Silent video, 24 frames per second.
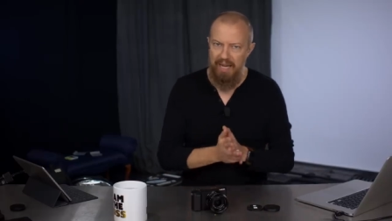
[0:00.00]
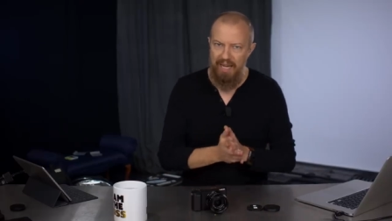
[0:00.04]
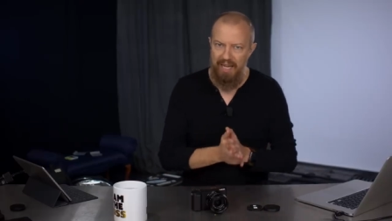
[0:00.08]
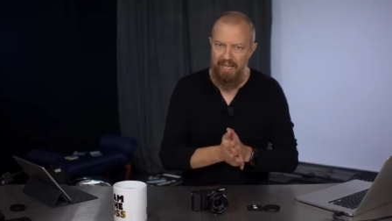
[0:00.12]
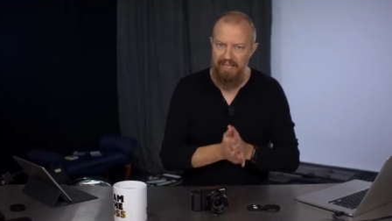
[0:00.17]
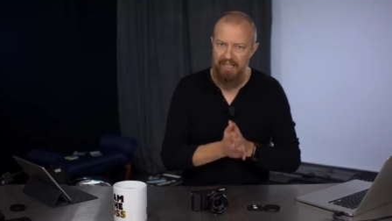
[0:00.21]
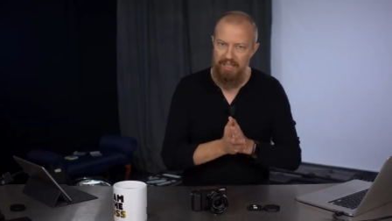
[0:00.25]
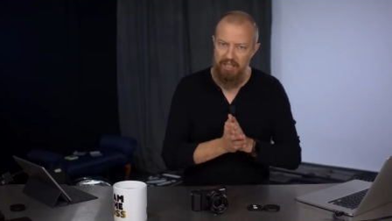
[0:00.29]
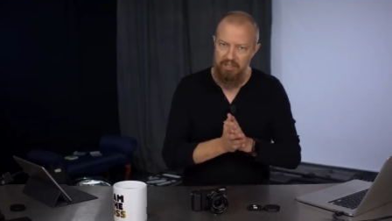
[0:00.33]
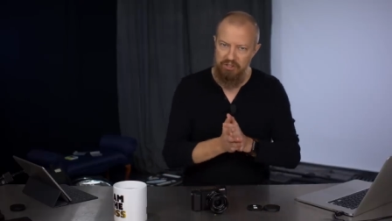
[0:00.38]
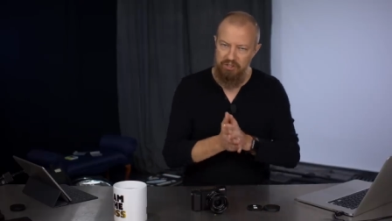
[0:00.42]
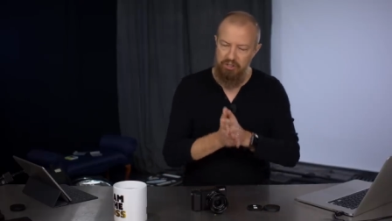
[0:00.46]

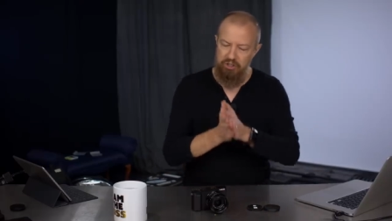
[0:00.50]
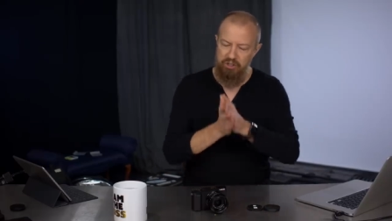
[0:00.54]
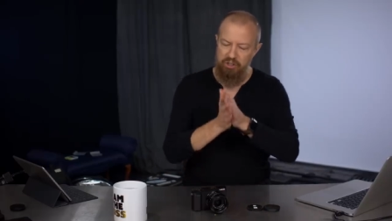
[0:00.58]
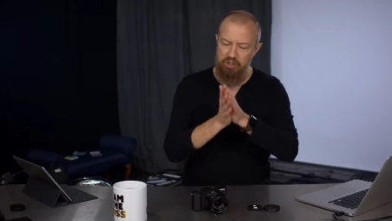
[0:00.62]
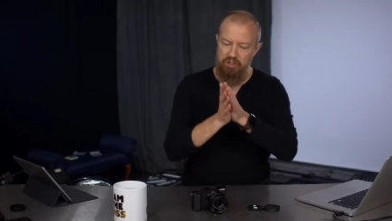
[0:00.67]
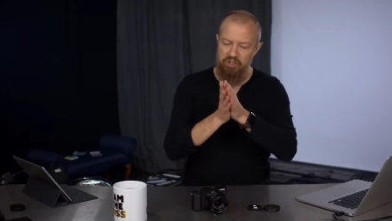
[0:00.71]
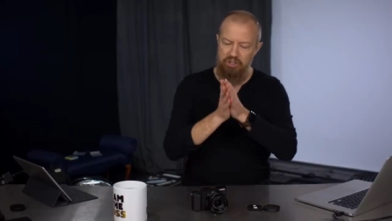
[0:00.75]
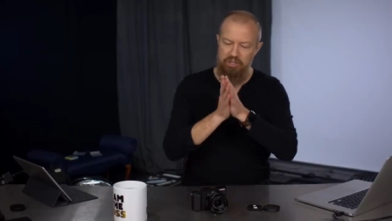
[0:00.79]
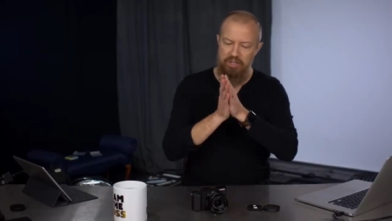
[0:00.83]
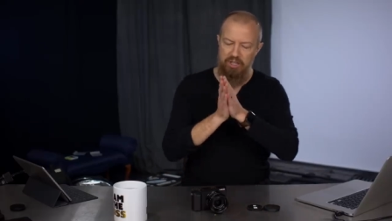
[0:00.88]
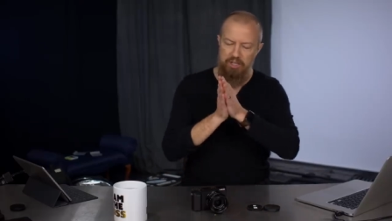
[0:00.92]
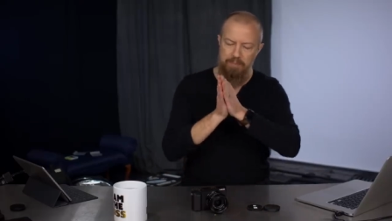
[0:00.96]
And it is
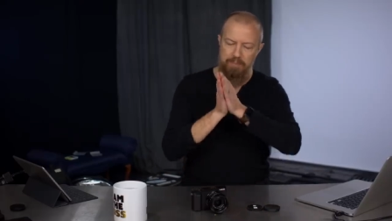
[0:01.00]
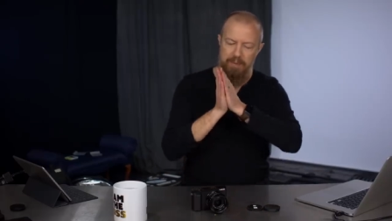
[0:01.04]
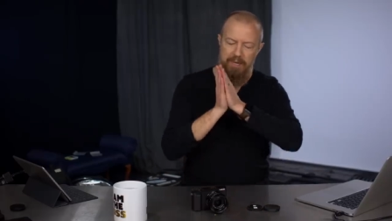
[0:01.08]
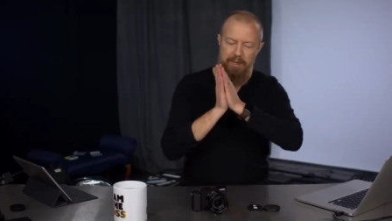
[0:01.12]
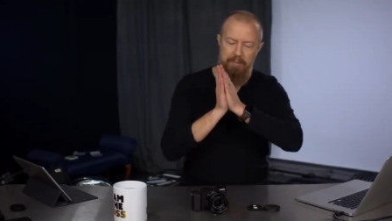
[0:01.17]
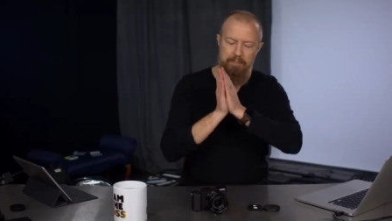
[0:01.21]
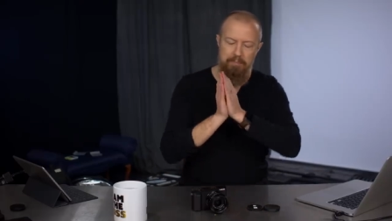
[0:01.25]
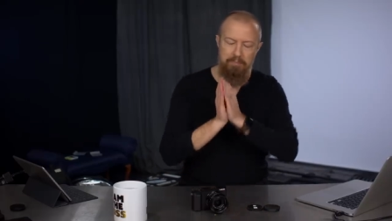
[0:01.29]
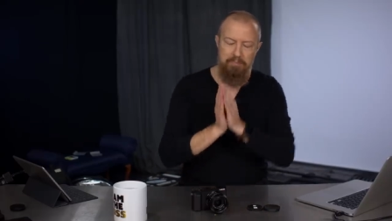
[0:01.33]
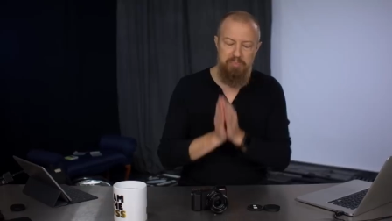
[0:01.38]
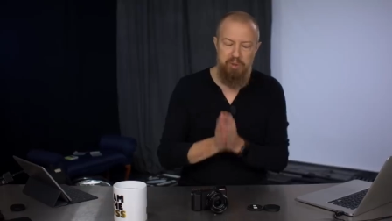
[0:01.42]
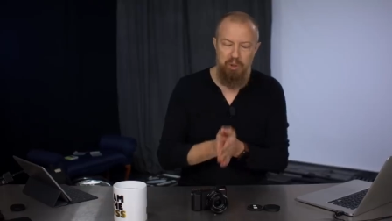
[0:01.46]
just, it's been a
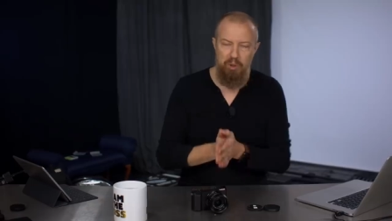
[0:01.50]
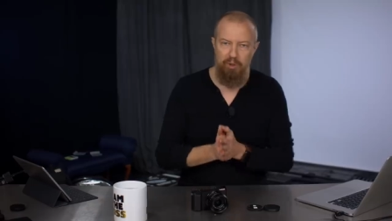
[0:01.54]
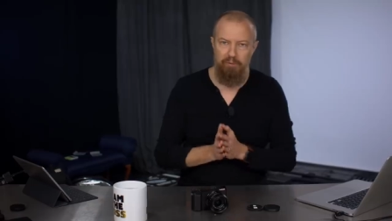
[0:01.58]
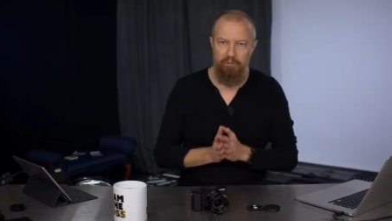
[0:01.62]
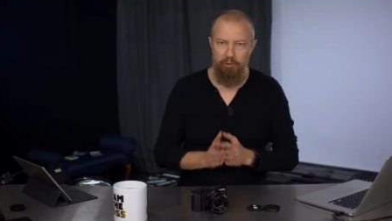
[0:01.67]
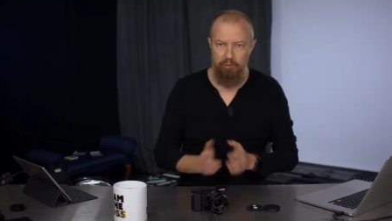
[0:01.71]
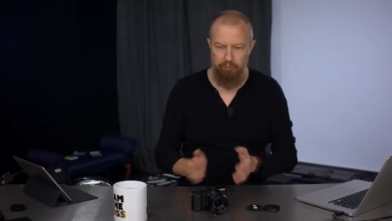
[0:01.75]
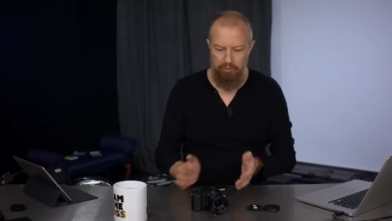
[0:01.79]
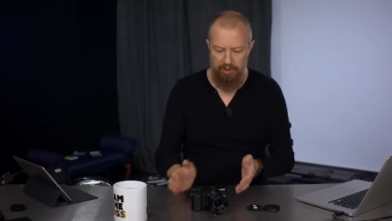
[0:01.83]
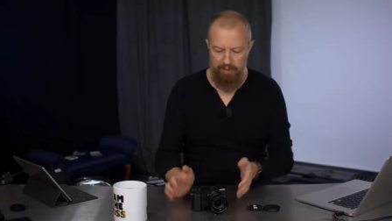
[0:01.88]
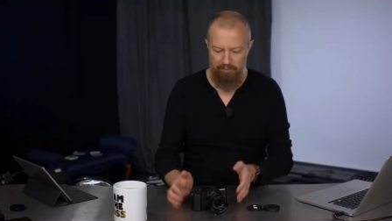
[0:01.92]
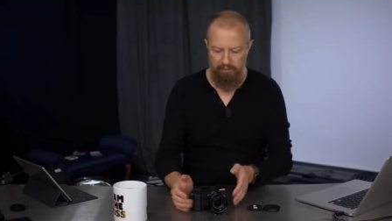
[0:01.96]

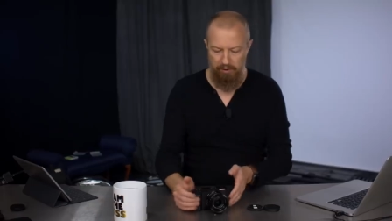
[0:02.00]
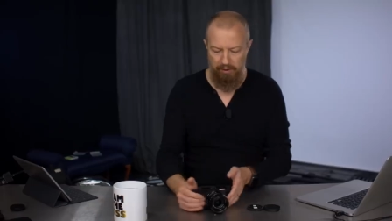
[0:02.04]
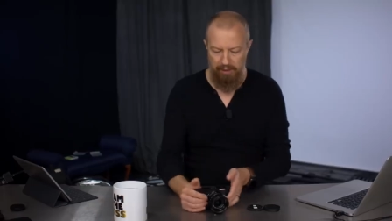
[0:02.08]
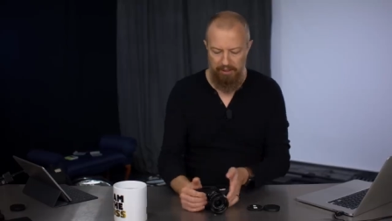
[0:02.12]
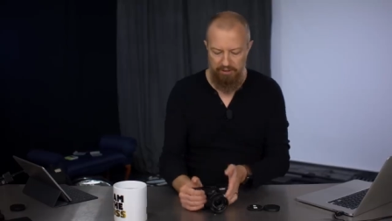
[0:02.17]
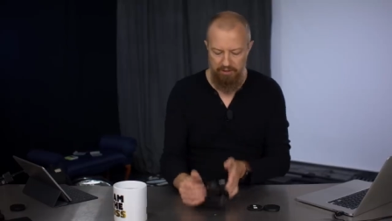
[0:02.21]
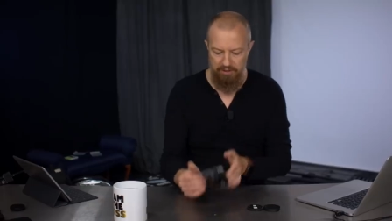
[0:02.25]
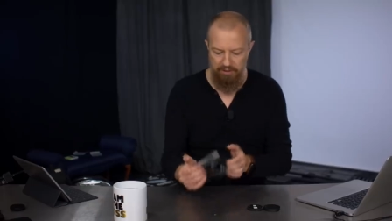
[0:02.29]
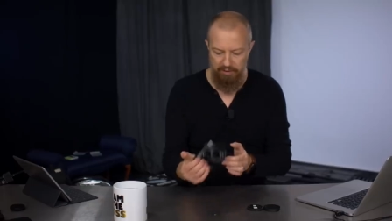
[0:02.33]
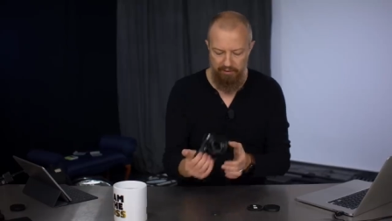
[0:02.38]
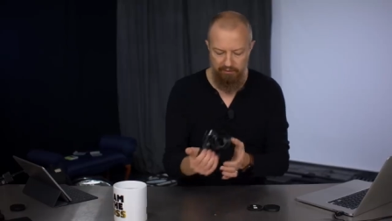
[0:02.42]
beautiful travel lens.